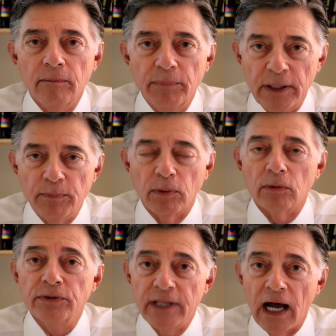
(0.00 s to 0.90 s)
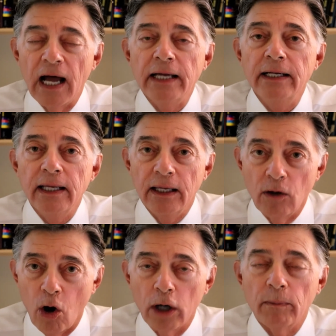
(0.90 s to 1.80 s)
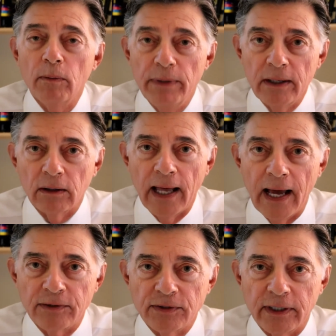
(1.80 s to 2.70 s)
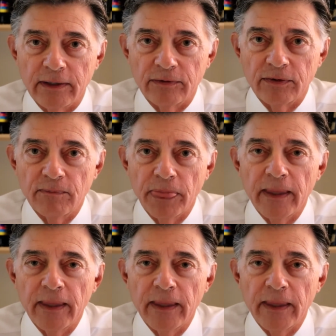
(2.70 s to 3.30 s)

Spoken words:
people died in automobile accidents.